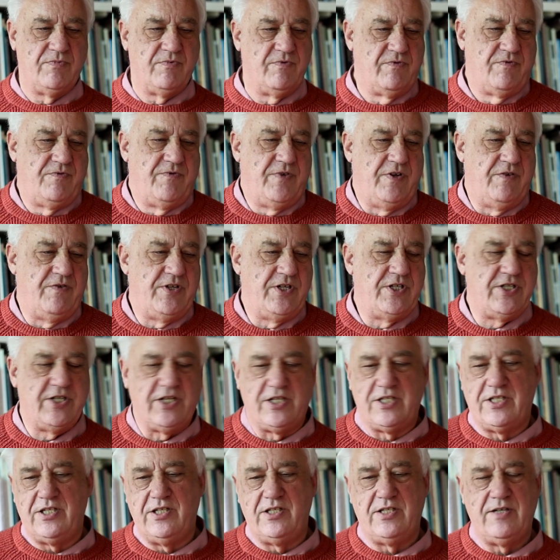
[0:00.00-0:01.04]
50,
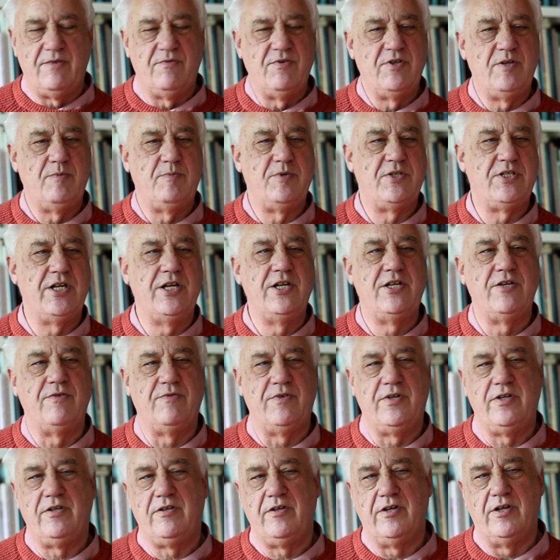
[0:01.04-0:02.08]
60, 70% of
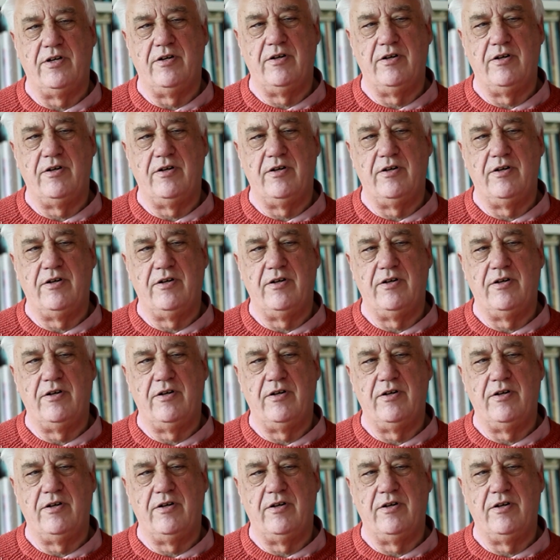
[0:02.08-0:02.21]
it,